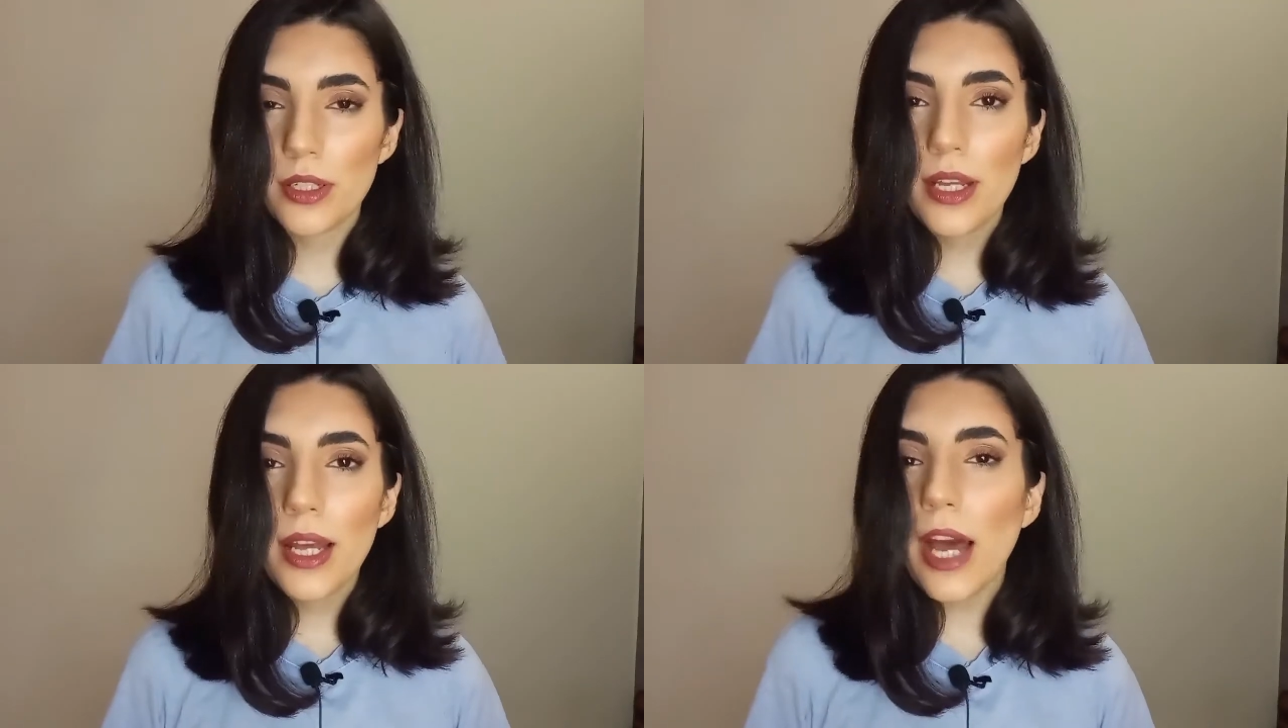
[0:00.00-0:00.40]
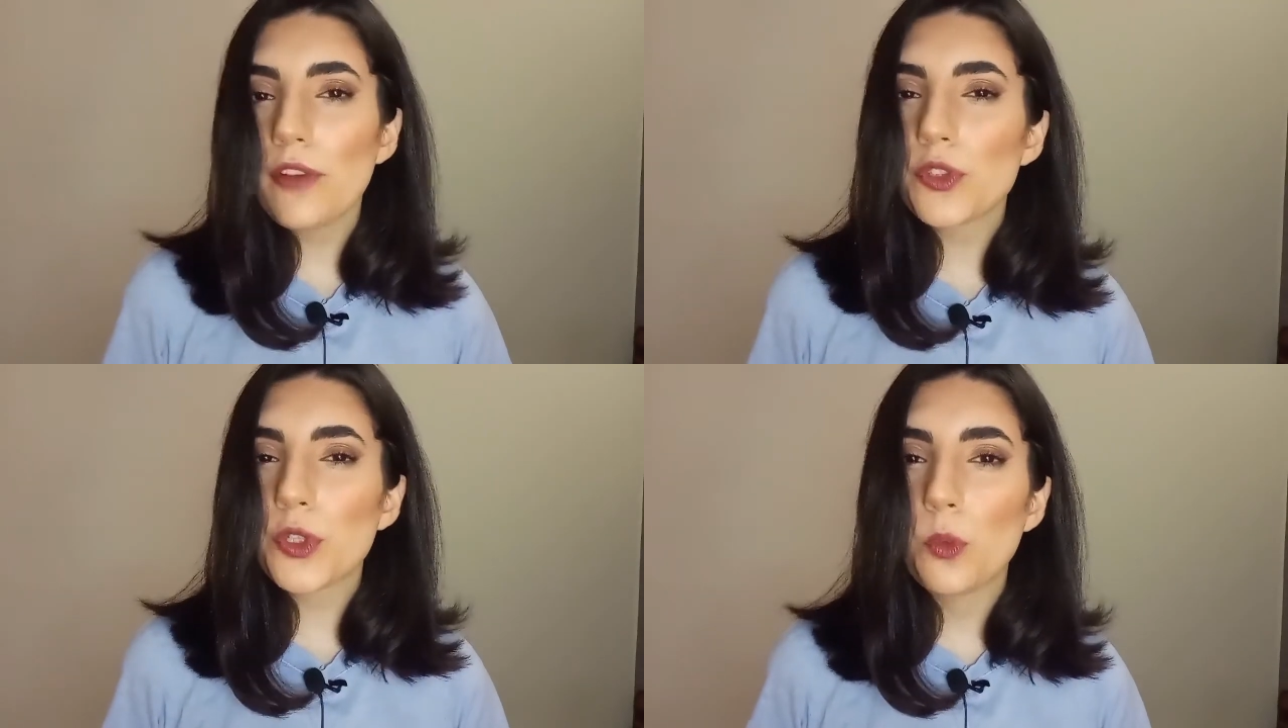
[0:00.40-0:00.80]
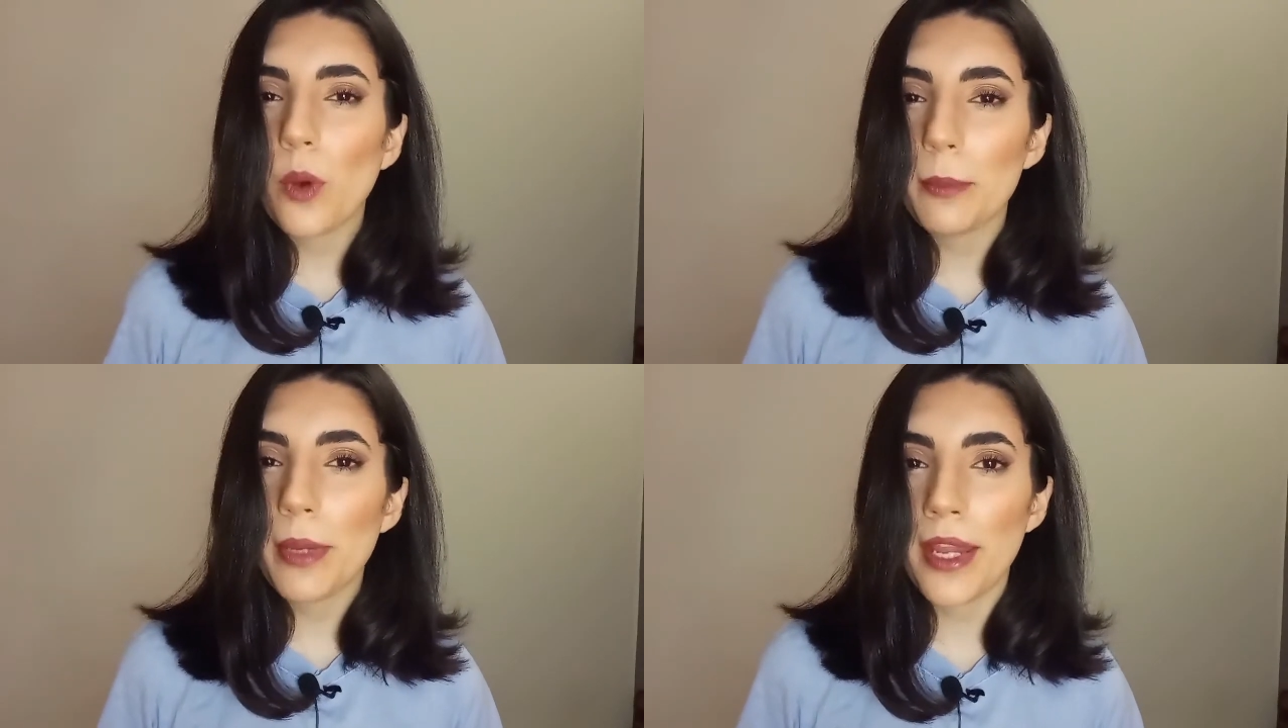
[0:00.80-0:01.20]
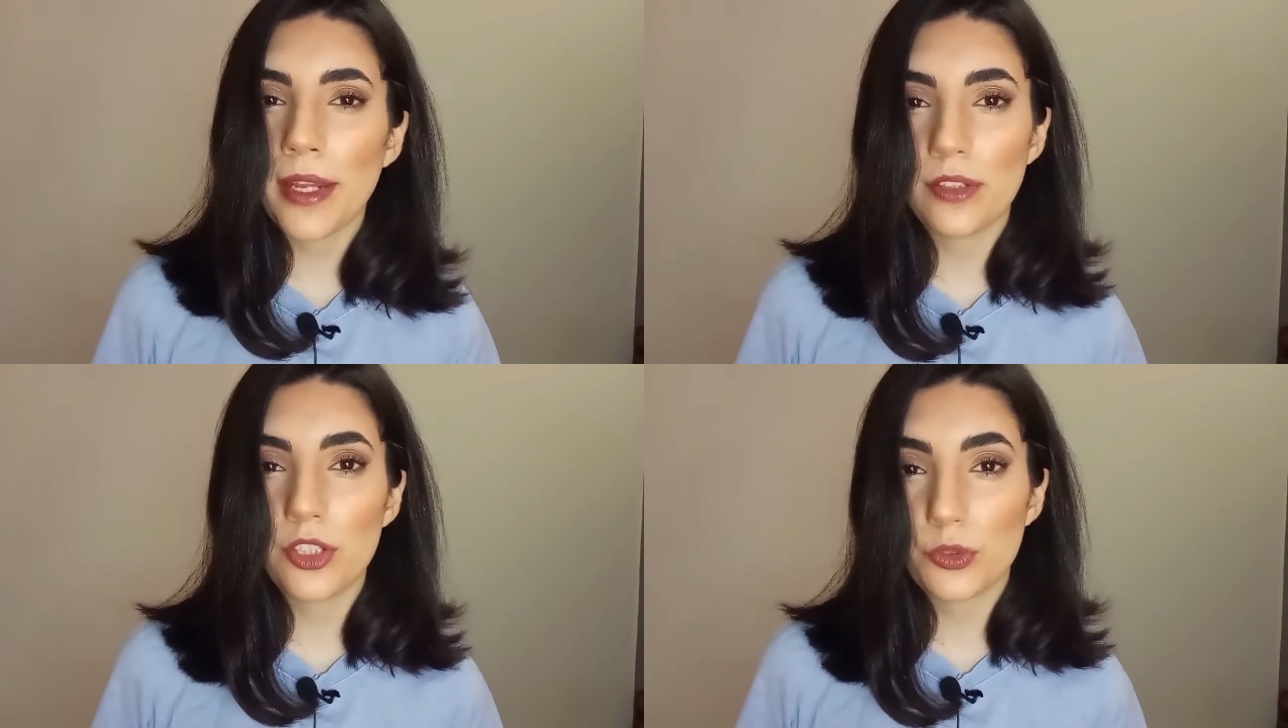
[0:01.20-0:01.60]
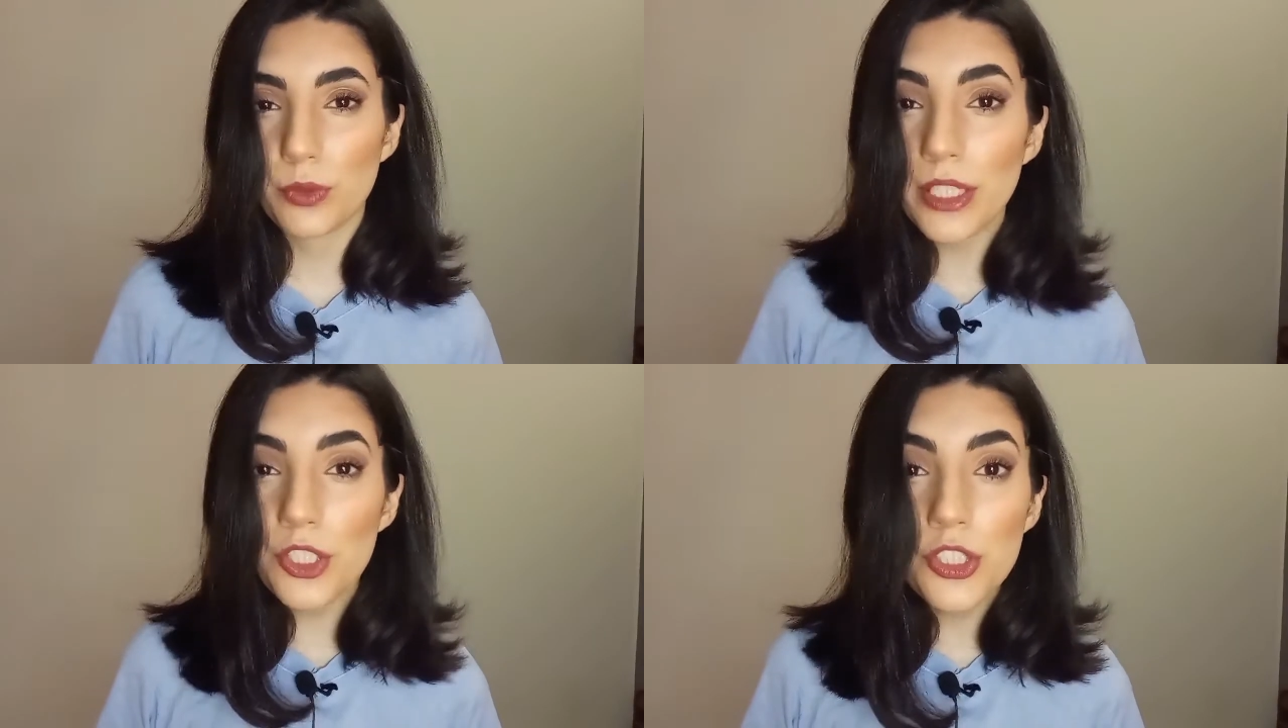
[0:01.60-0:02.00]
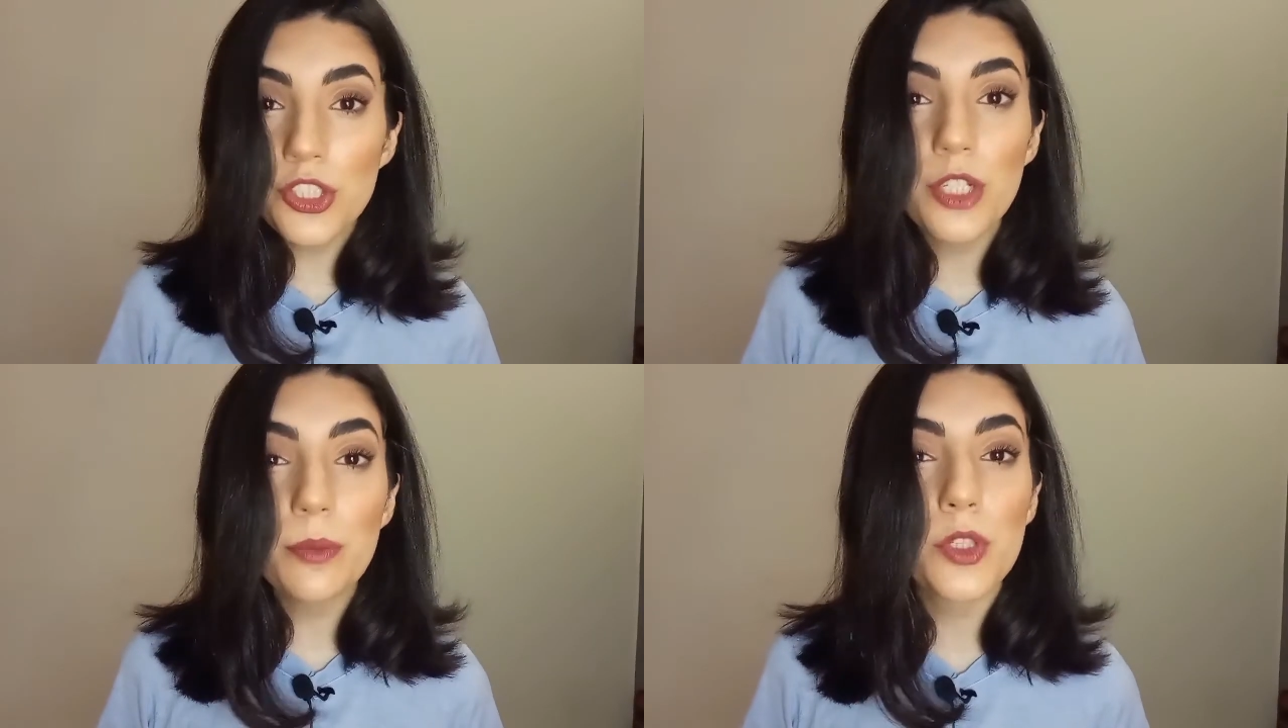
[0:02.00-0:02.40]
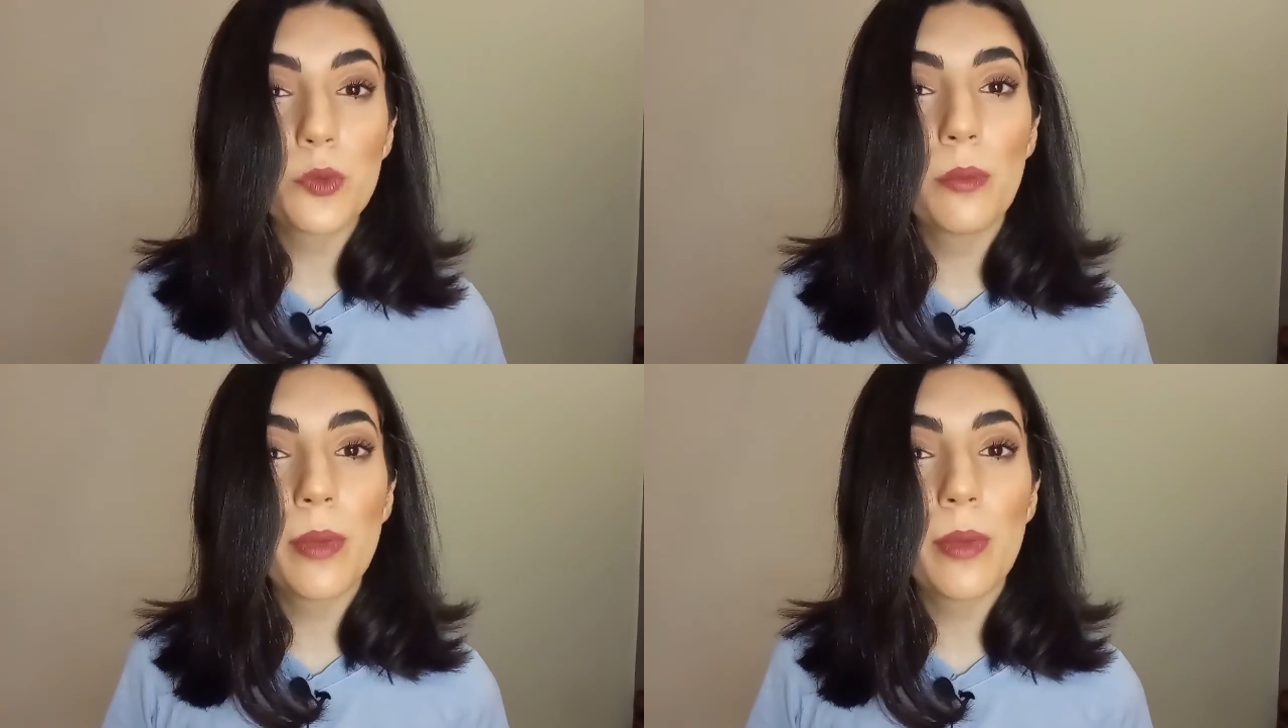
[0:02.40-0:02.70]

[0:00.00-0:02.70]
After a while being in this relationship, the woman